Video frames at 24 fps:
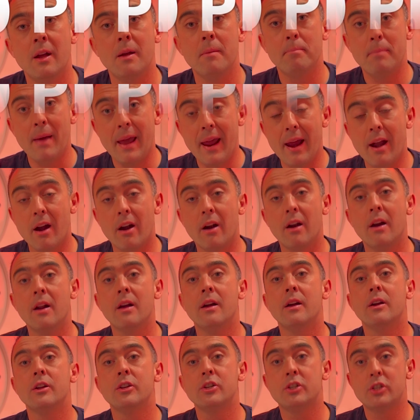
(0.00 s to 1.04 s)
per
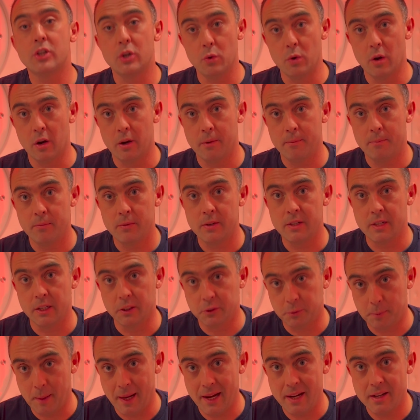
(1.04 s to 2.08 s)
tour to
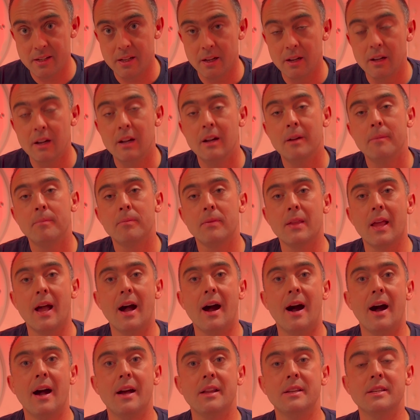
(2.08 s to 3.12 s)
spend.
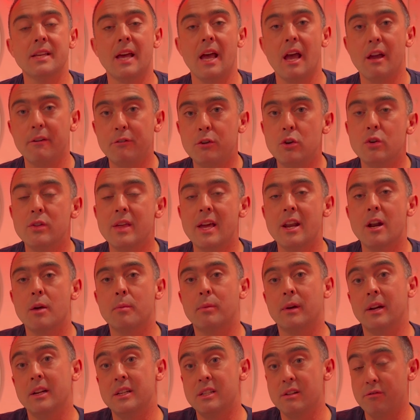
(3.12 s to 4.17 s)
And if you then
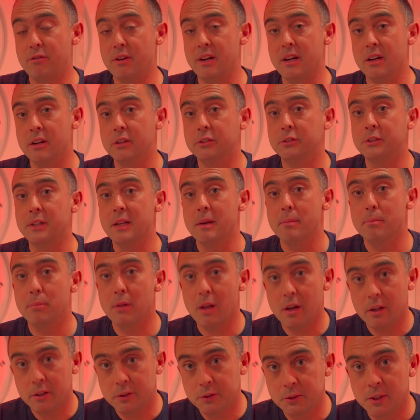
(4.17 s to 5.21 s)
upgrade to free at sea
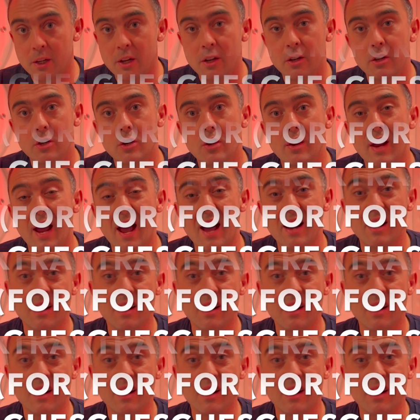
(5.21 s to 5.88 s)
plus, you get an